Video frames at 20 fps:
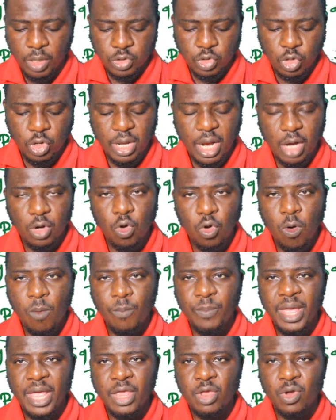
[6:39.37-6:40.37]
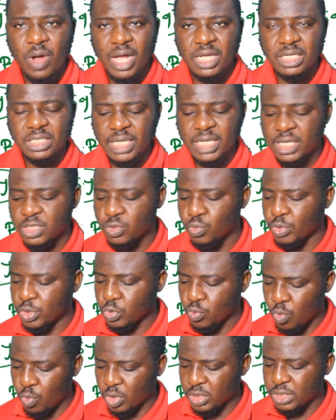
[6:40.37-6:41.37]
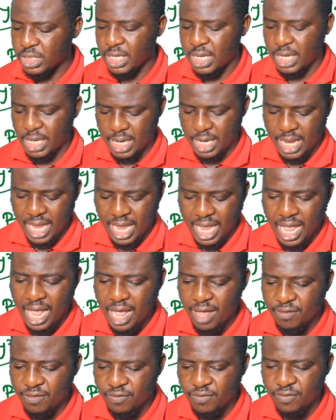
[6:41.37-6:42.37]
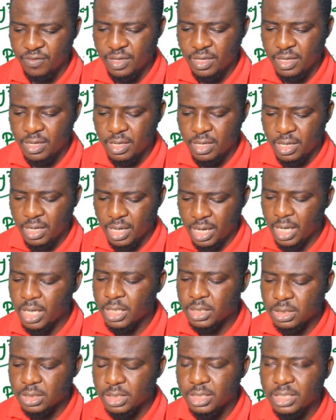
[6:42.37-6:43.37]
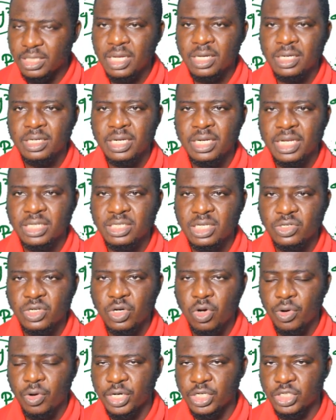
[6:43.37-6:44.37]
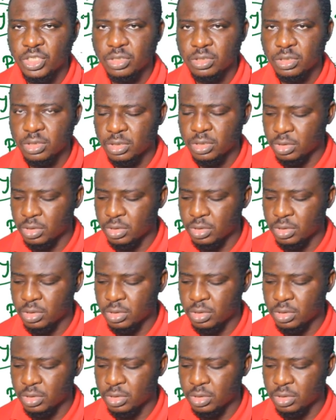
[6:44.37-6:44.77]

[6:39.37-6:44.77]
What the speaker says: So you can compare your answers with what I have and take the necessary correction.